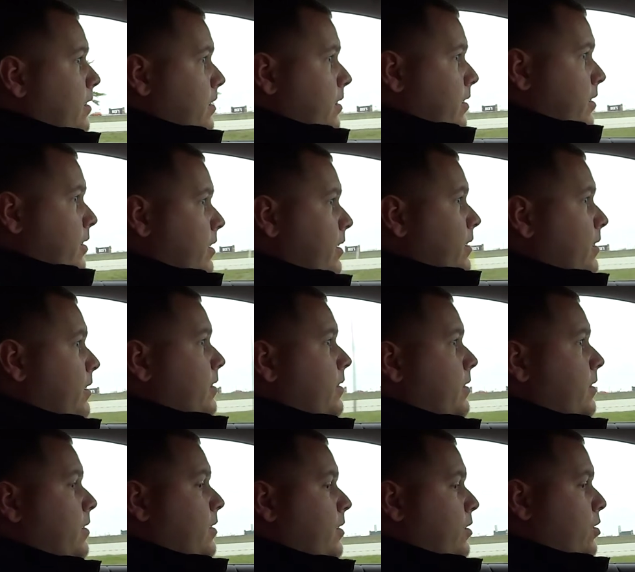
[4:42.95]
You said this is
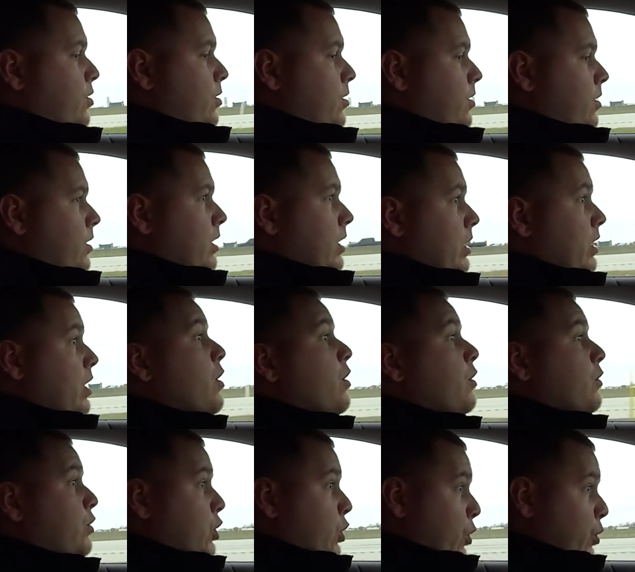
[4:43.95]
a four cylinder?
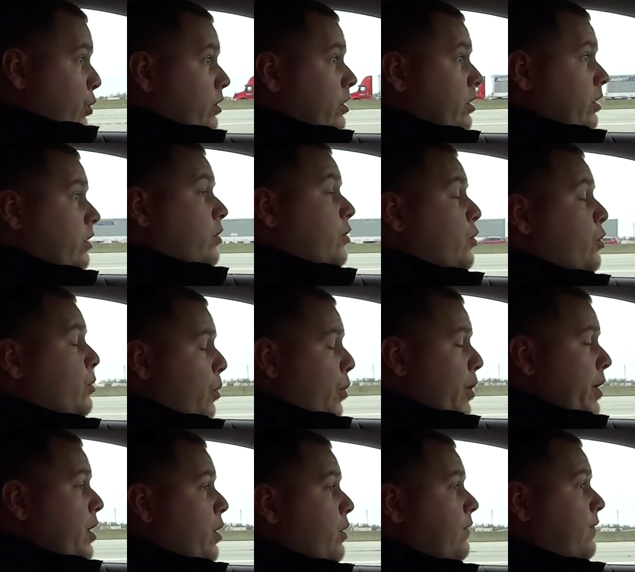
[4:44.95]
Two
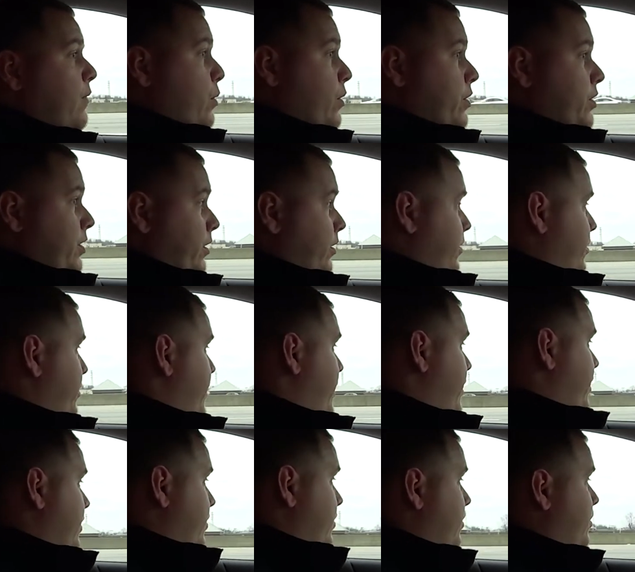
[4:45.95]
2.04
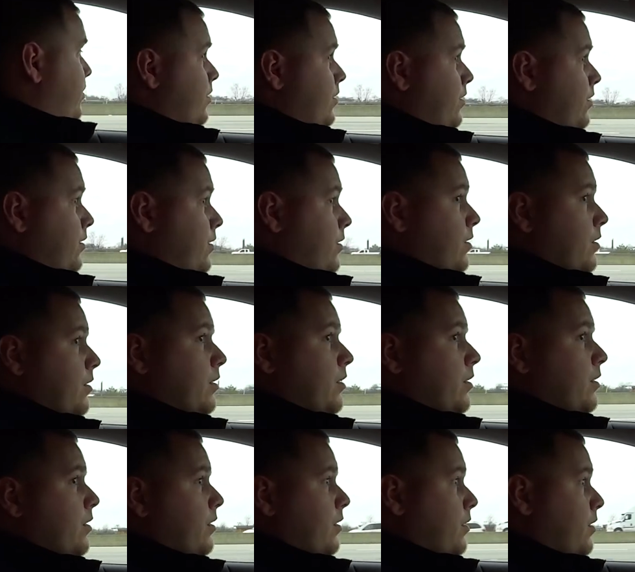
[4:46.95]
Wow, it does not
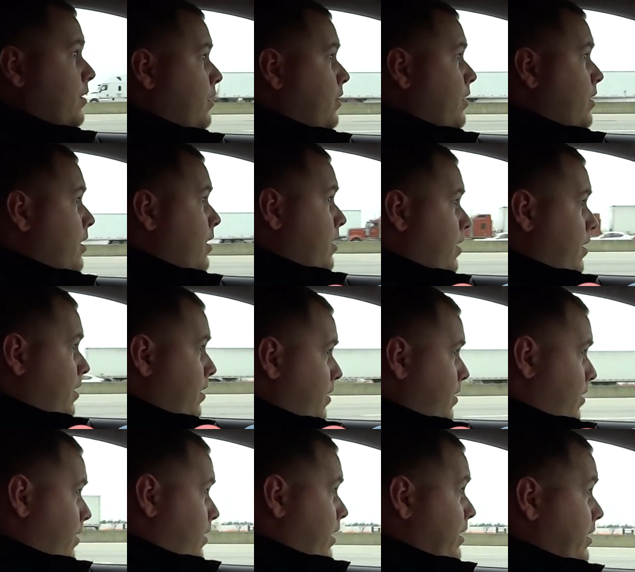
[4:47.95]
feel like it, does it?
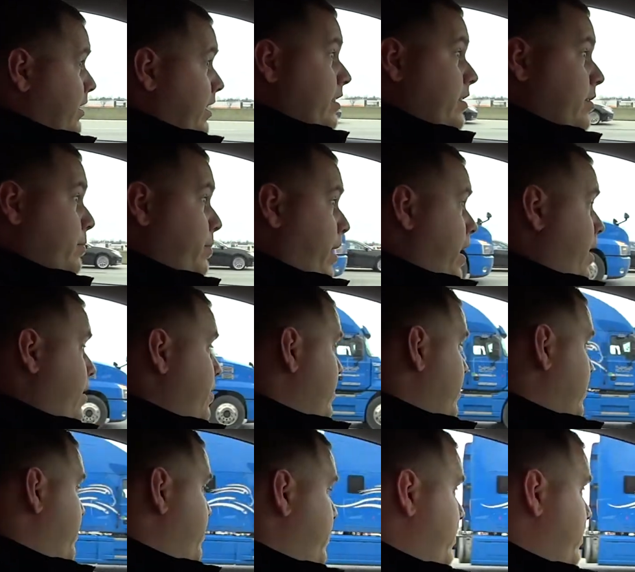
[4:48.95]
It's got some power.